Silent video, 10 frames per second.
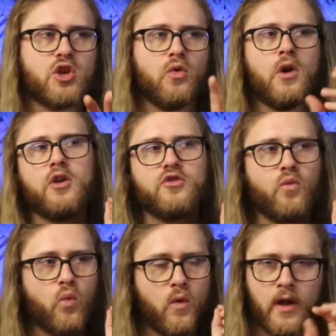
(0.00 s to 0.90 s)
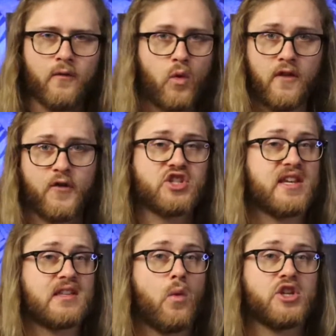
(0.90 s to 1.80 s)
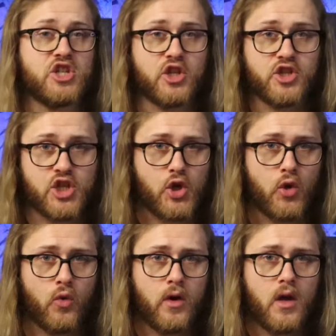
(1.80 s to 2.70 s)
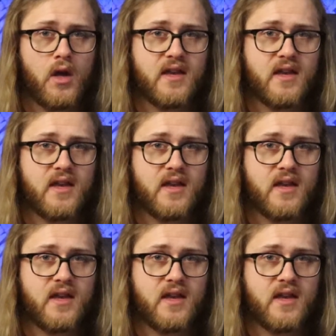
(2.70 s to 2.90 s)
So one of, one of the first things I want you to do